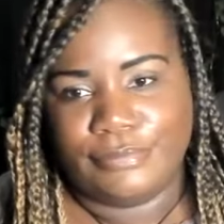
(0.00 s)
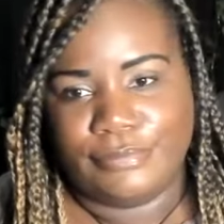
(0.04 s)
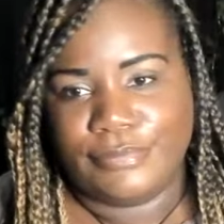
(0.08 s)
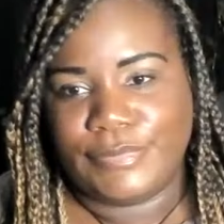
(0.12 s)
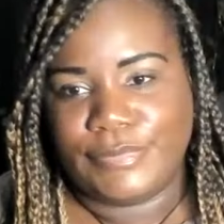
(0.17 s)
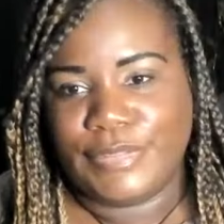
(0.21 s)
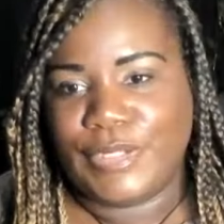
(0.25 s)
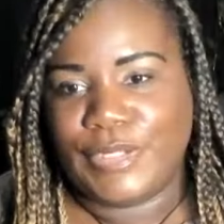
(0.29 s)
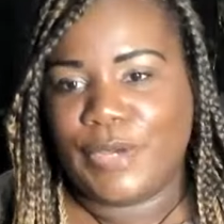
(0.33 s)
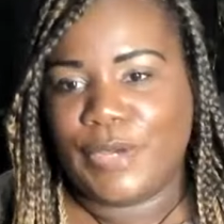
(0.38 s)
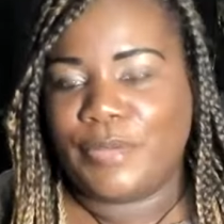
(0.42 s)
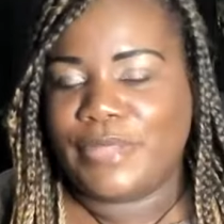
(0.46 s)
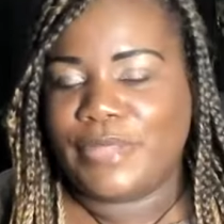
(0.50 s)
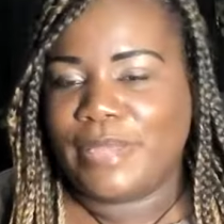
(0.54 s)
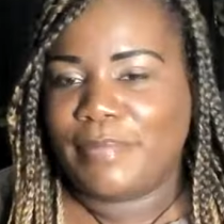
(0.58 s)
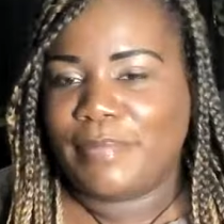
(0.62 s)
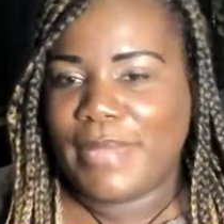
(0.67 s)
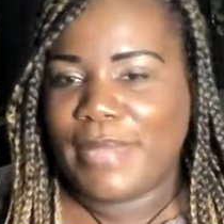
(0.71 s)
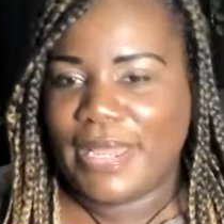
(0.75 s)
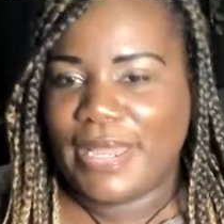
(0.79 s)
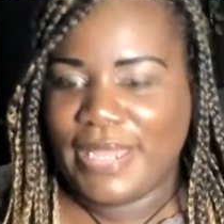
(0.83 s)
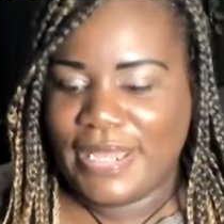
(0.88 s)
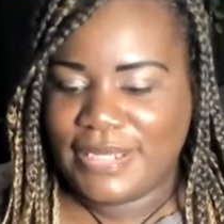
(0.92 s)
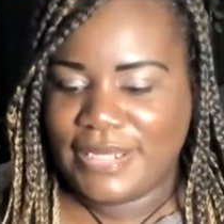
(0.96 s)
know that
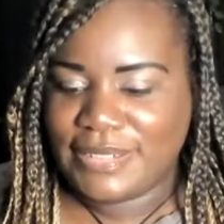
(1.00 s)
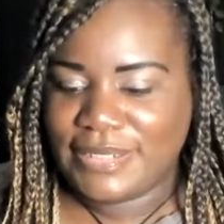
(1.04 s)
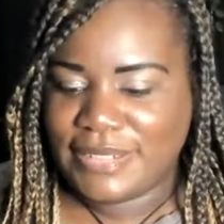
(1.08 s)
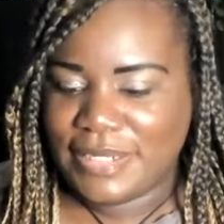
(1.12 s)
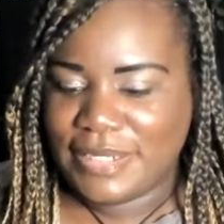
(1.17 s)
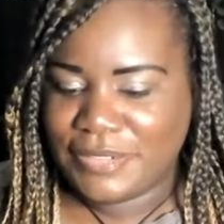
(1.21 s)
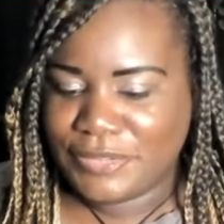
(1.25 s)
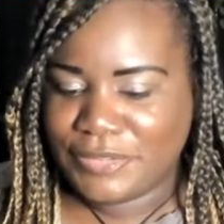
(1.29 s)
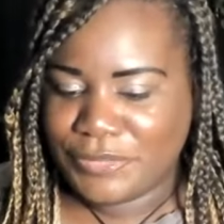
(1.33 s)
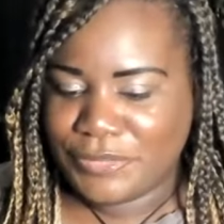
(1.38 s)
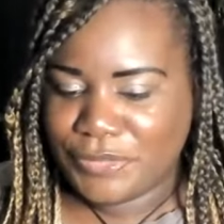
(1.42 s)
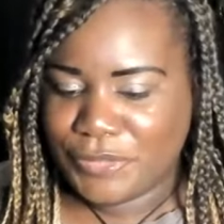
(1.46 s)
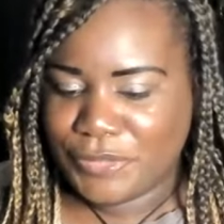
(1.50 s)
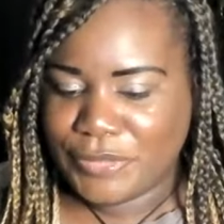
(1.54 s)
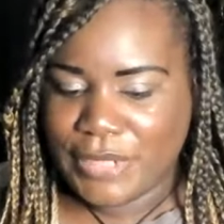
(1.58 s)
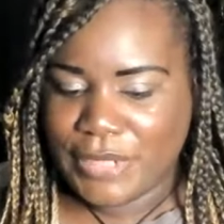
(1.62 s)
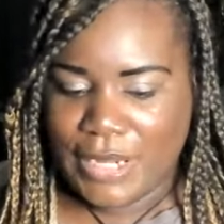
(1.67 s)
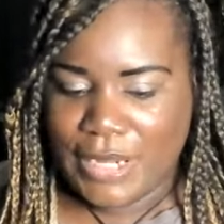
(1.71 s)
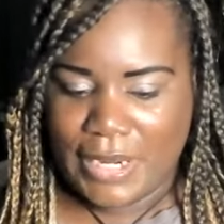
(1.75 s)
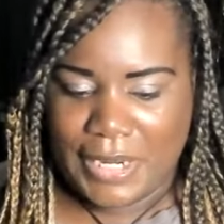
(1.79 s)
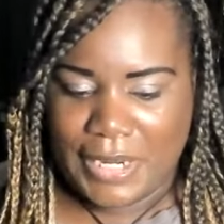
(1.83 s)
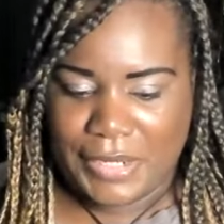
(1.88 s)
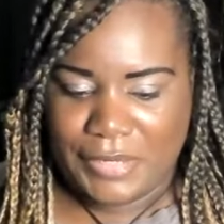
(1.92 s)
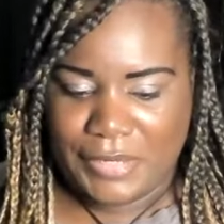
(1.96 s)
my ancestors are
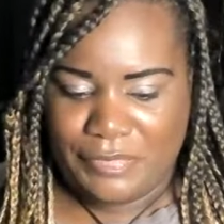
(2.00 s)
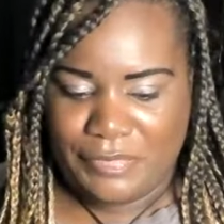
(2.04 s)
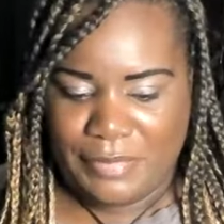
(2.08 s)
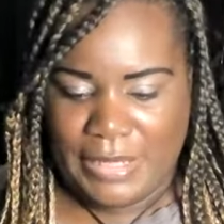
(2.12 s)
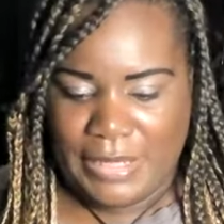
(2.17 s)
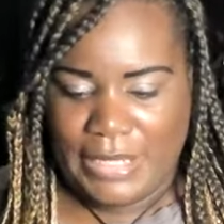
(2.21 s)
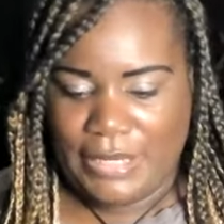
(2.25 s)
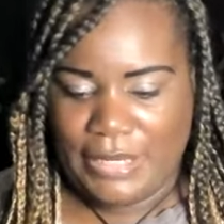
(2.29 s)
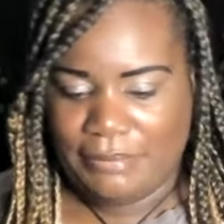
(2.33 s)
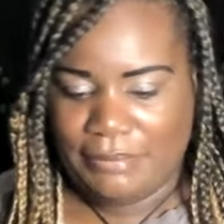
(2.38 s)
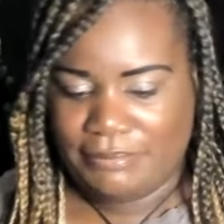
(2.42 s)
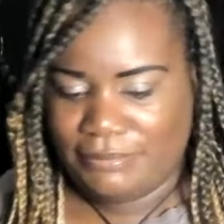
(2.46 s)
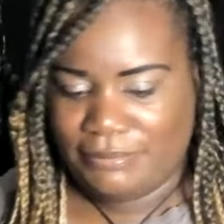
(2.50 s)
tired of me